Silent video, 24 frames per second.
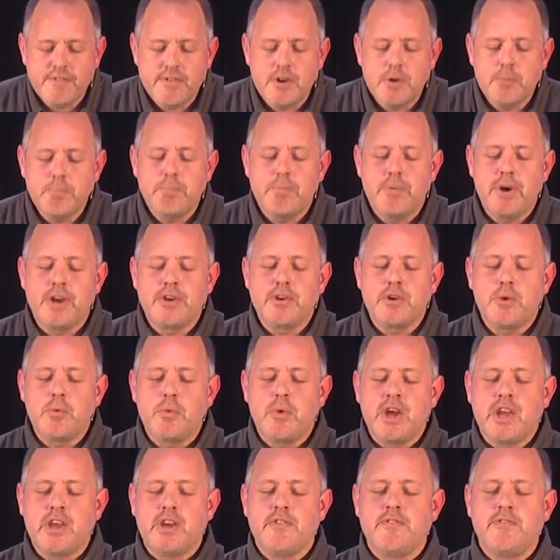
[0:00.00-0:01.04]
a better
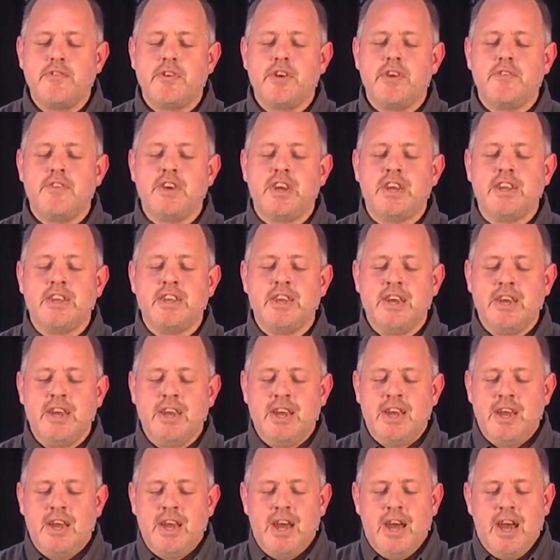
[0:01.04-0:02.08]
way of living.
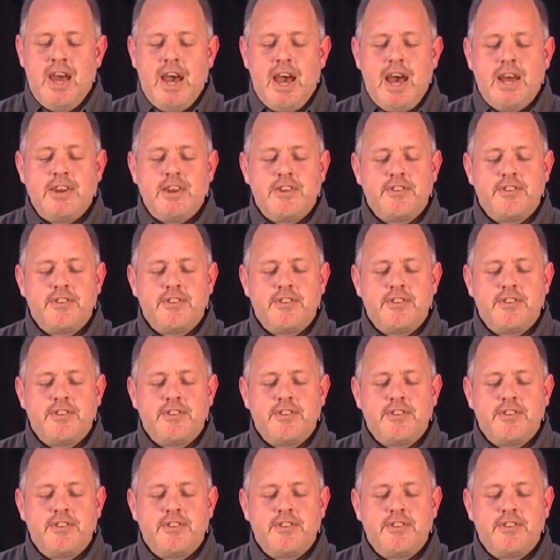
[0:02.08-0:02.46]
And